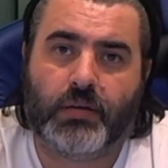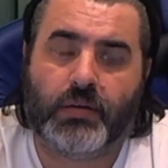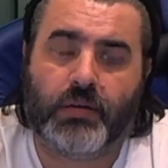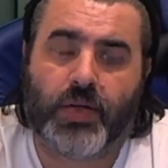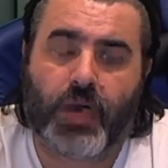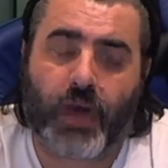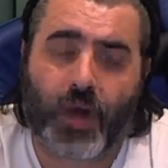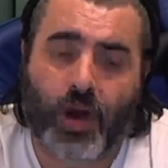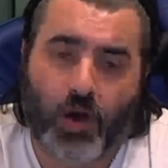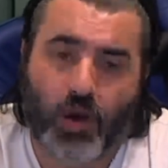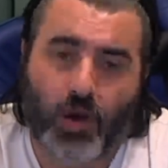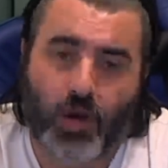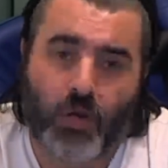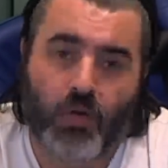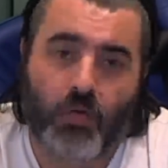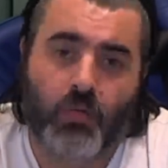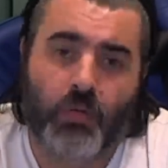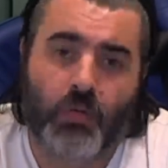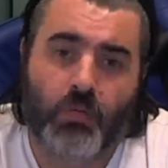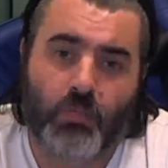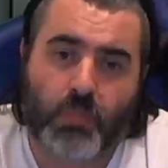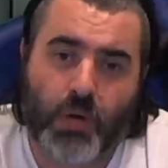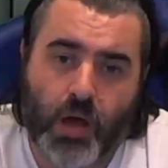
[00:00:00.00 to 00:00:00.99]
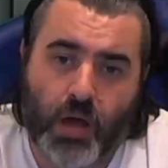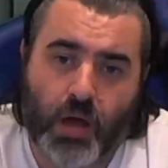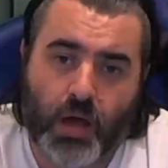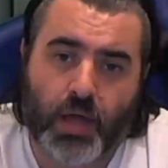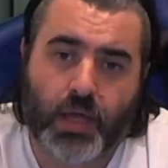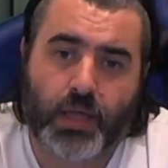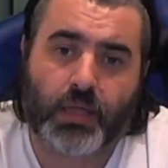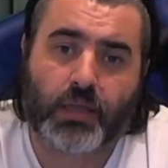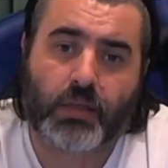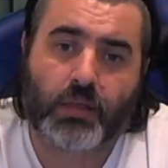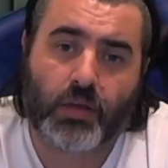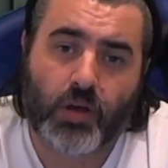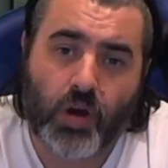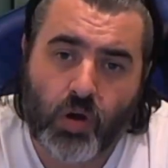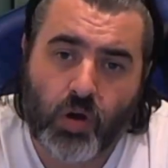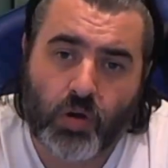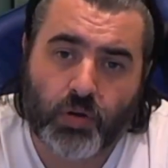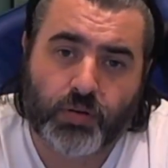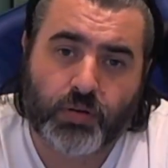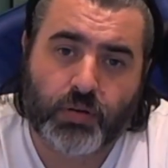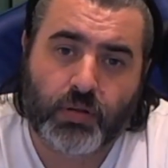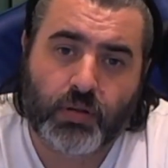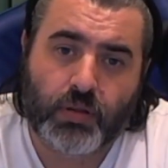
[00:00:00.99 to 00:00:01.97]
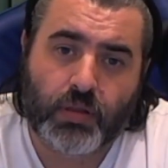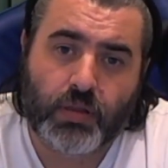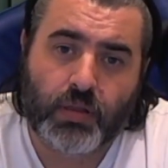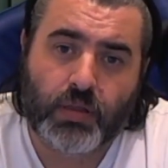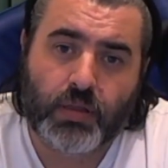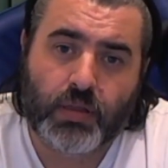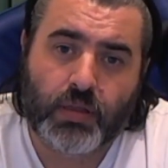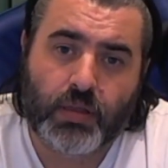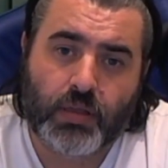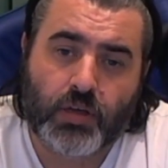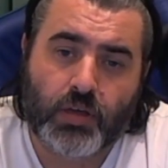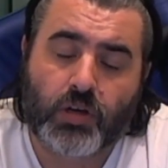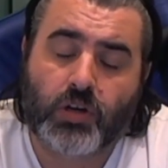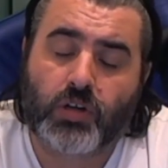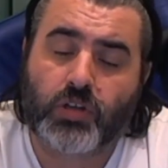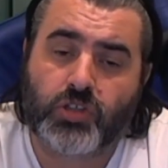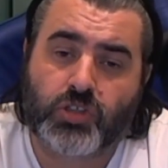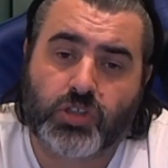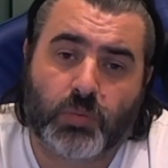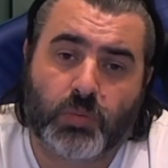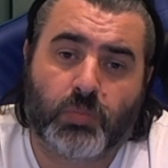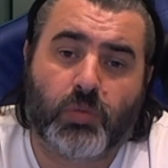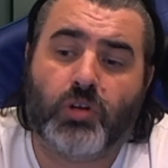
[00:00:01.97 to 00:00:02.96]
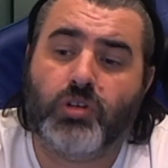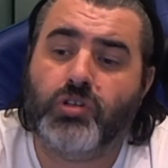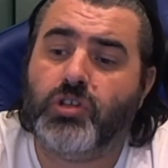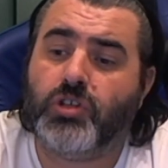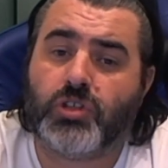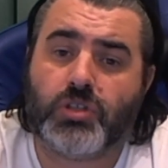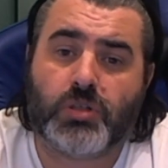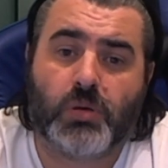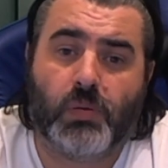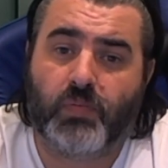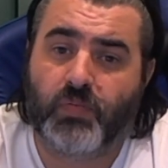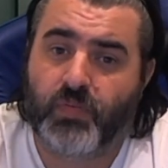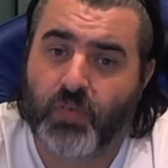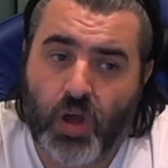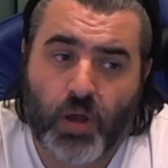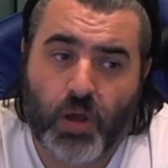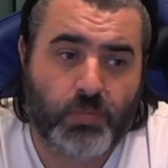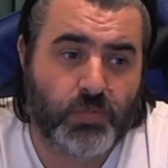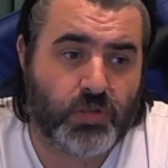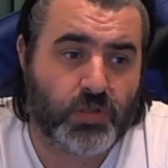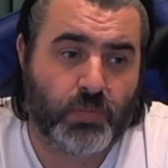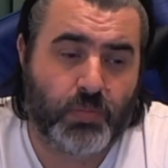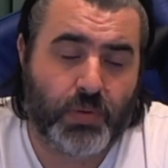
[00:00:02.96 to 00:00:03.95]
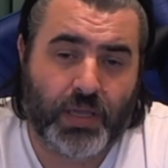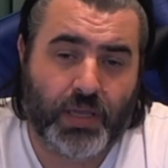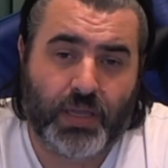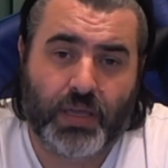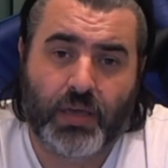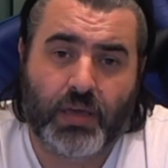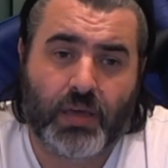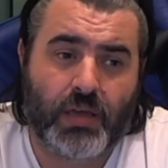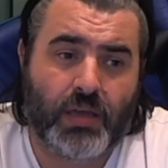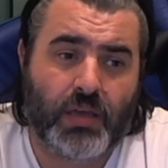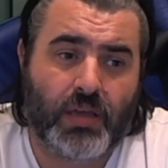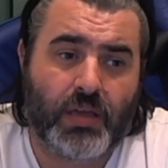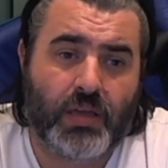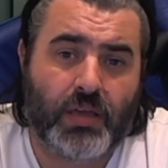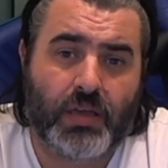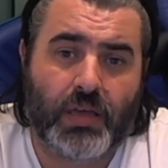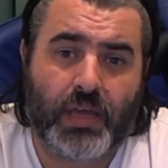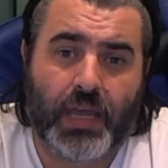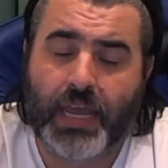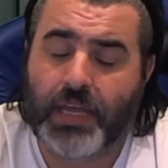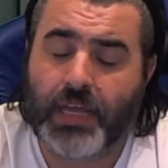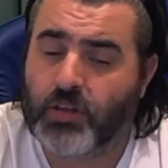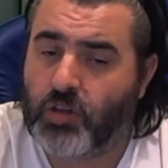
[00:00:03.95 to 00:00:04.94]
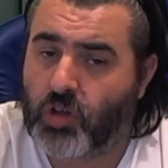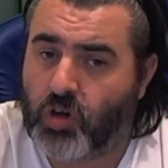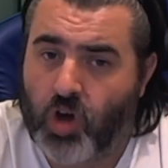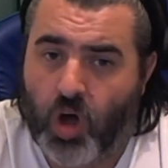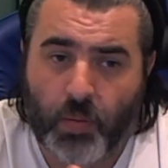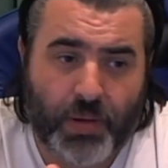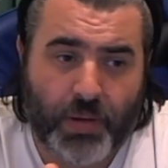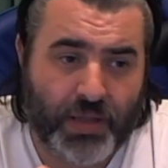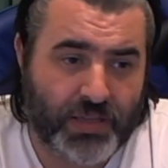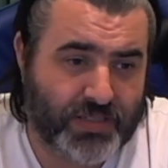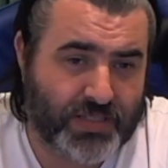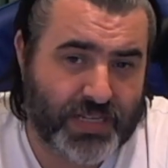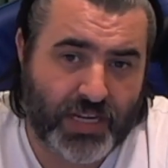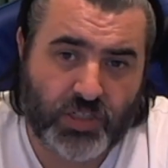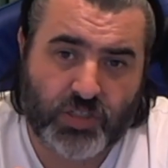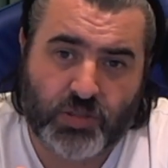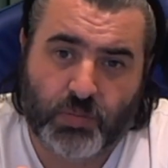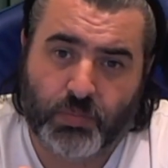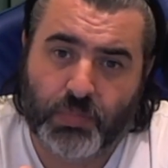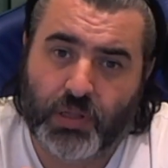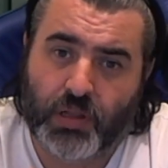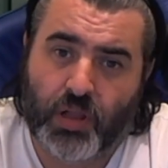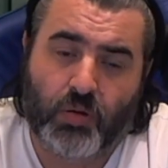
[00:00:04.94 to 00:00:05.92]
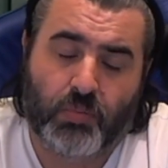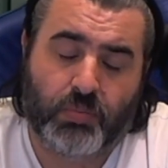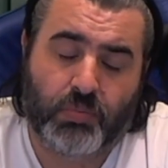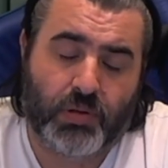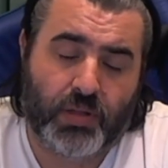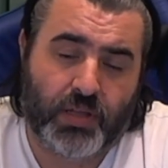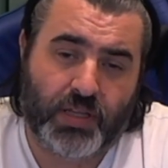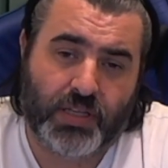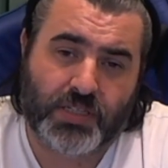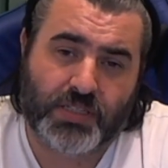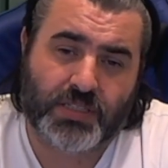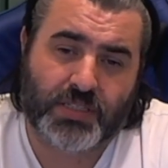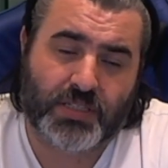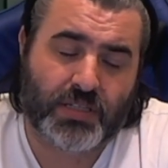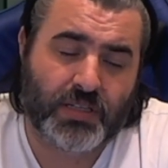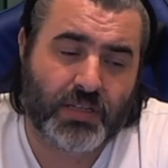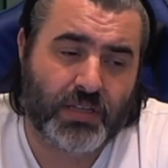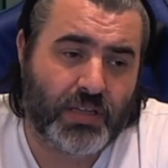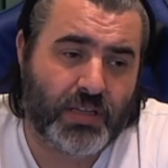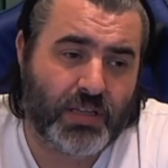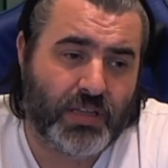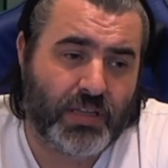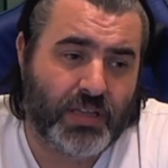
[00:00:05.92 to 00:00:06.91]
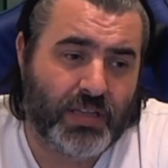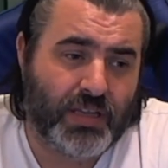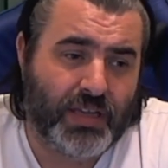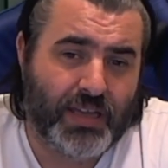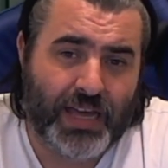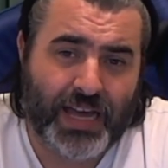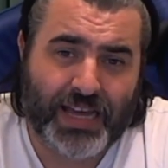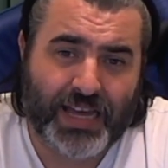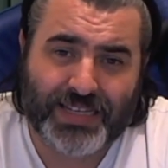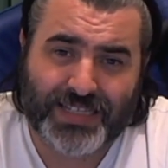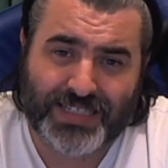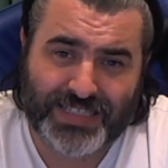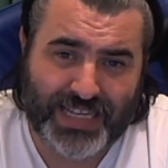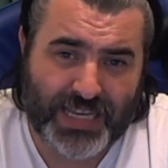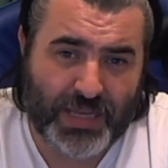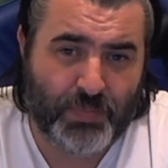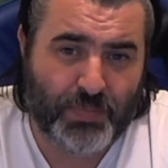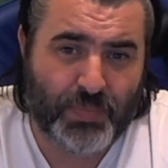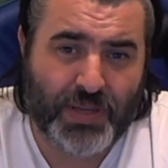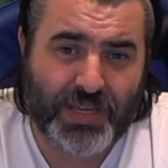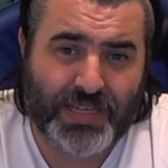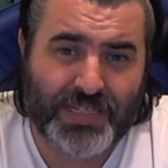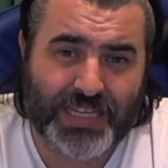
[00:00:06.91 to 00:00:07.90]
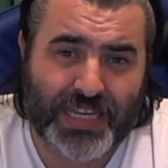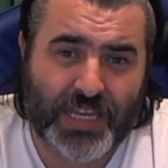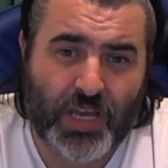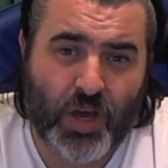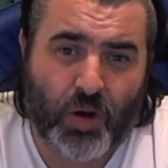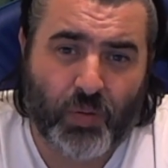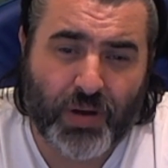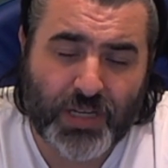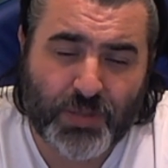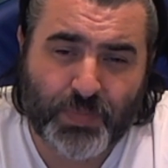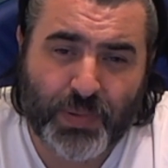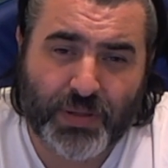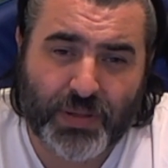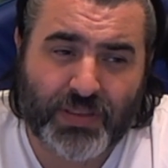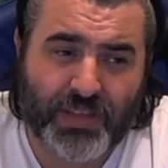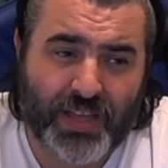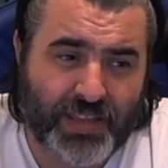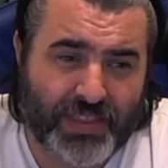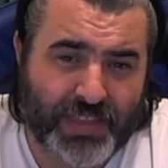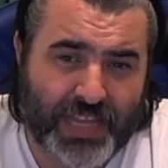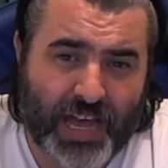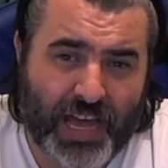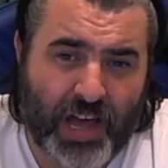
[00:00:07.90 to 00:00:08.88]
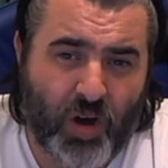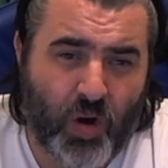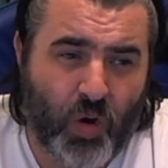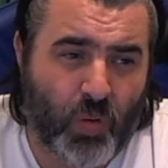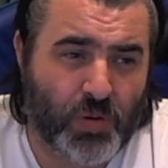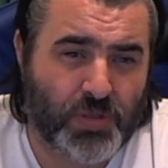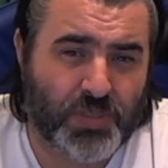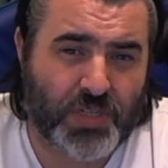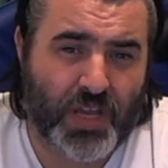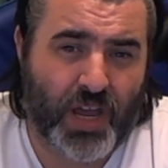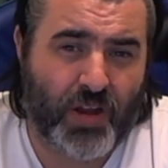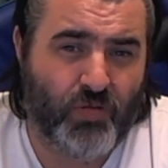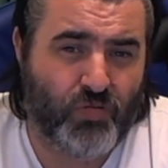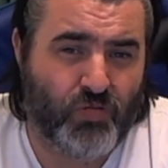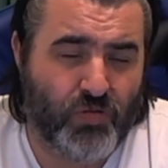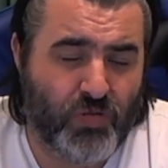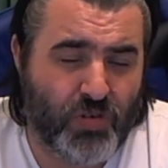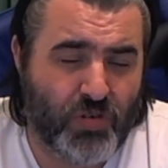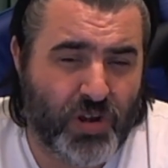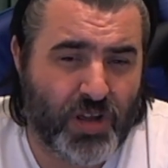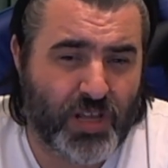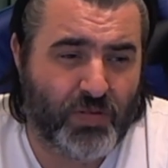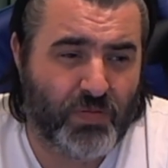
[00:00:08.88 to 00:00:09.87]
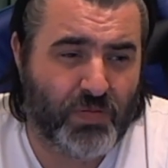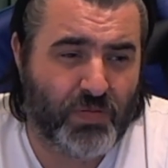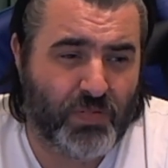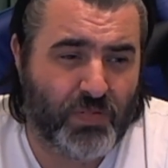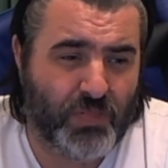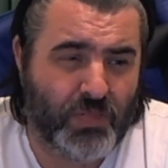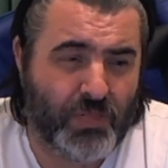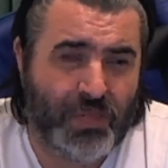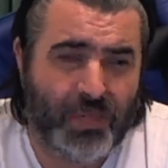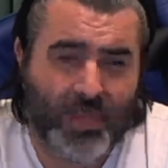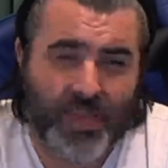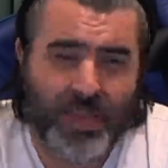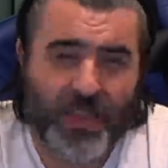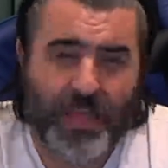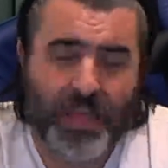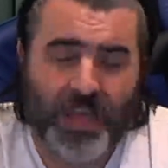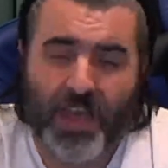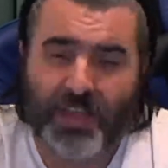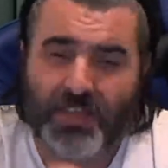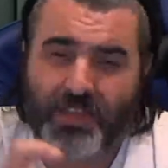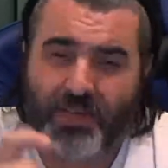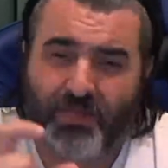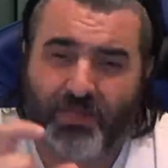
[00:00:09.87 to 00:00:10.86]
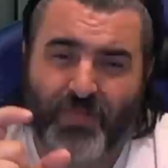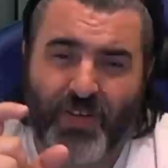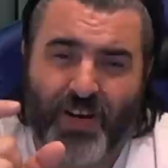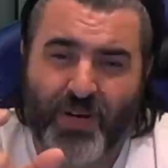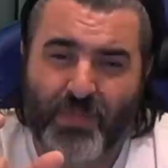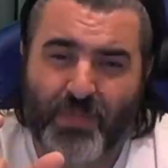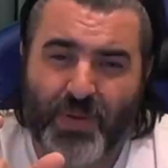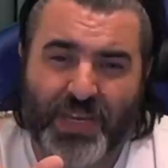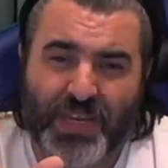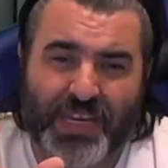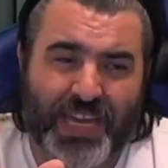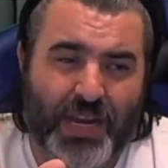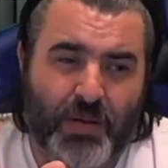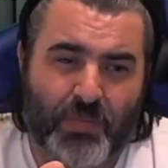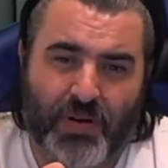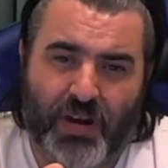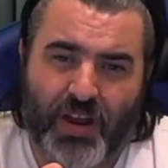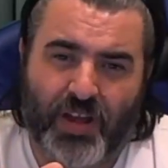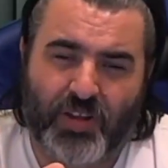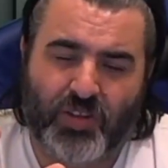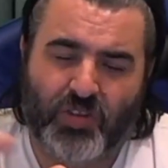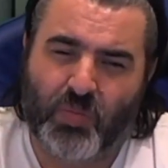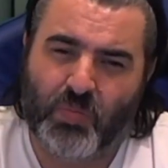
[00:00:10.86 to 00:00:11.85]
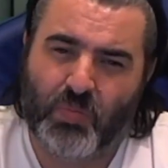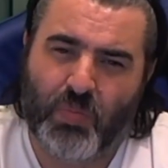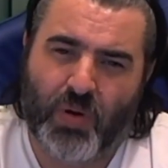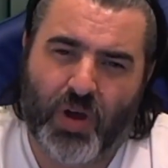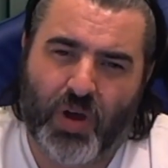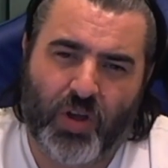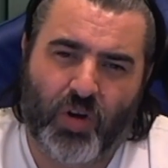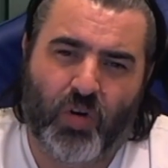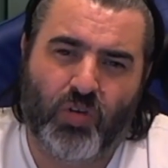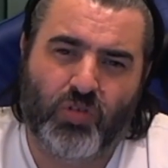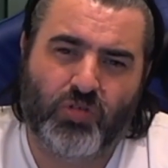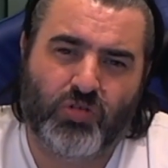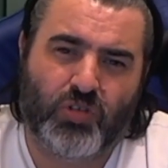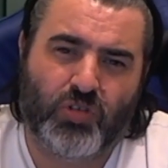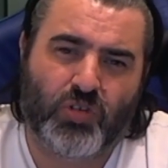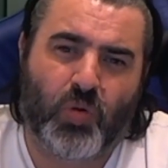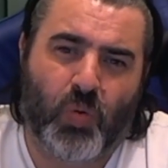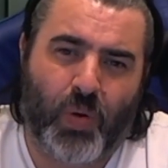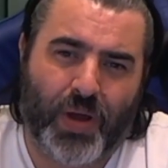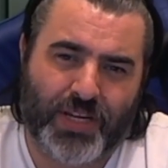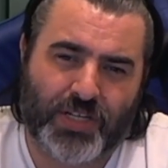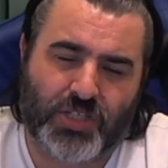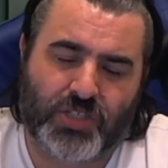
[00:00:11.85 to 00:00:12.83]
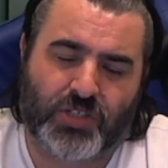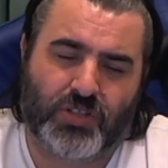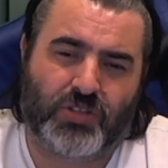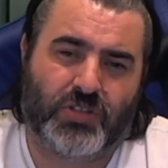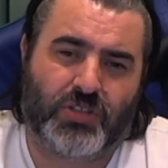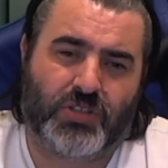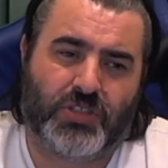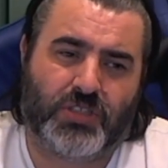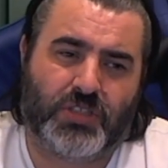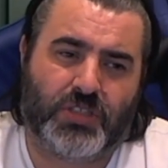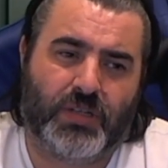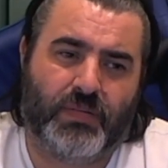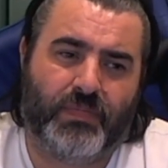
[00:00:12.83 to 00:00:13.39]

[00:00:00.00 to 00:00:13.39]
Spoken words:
Oh my God. Can someone just confirm to me in the comment section below, please? Has CPC always been like that, or was I really at the very beginning when I'd done my 100 questions?